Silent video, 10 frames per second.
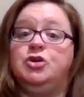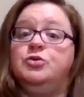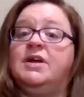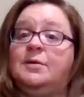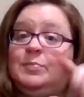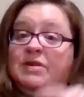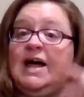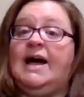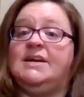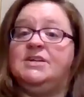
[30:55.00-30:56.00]
you can
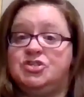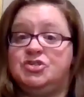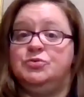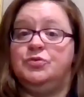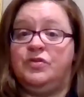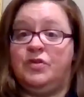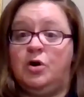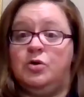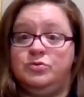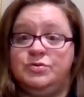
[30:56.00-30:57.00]
apply to
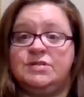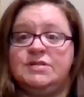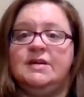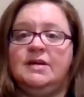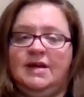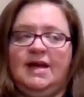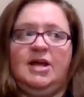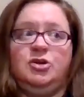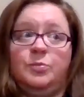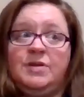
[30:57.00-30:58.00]
those,
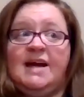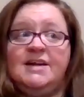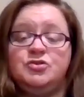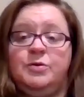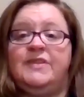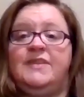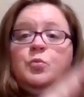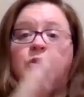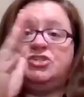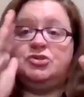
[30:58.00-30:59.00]
and you apply to them. And
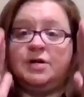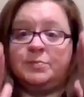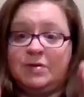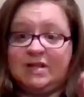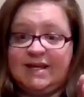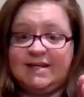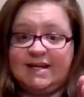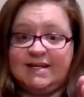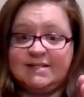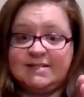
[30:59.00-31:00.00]
then once you complete
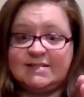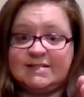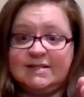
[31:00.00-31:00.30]
it,